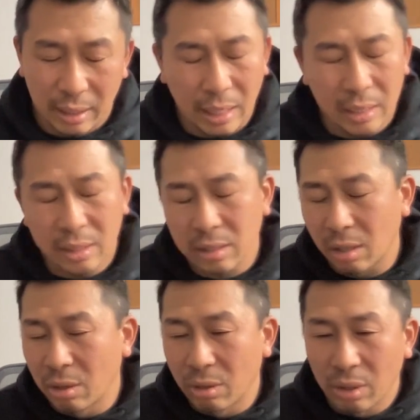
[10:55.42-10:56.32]
And
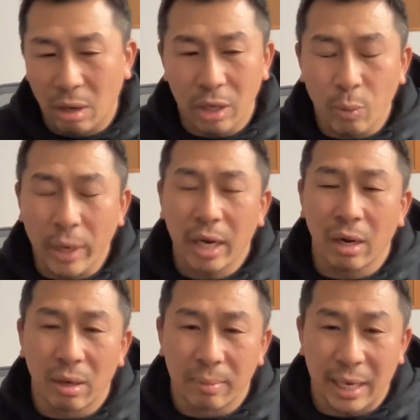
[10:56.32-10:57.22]
so on the way
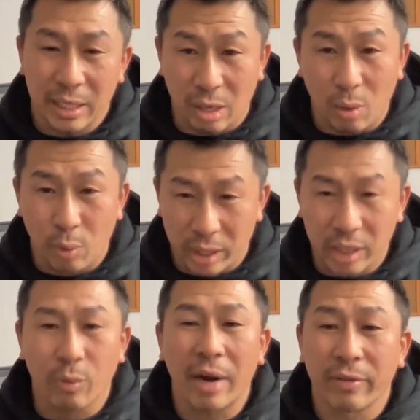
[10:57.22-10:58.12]
home, I saw one of
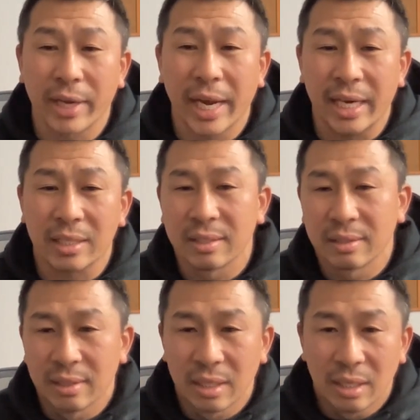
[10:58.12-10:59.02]
the rival gangs,
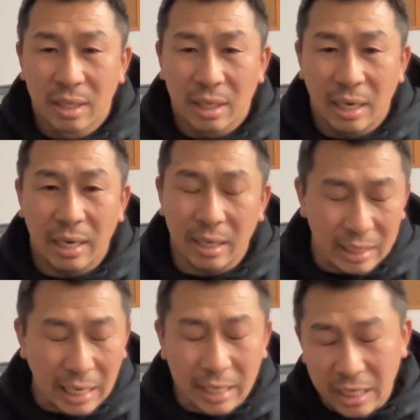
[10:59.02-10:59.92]
and
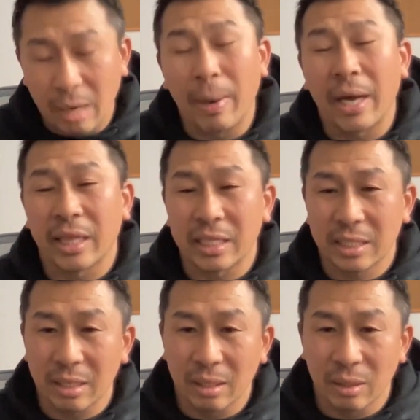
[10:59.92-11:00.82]
because I could tell by
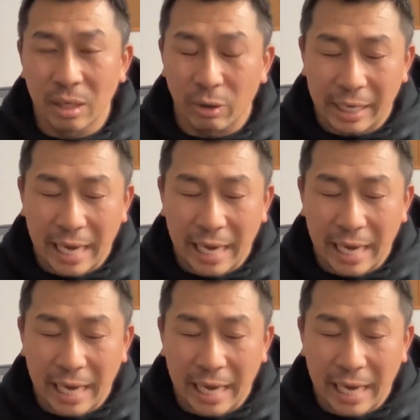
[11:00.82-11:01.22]
this, in a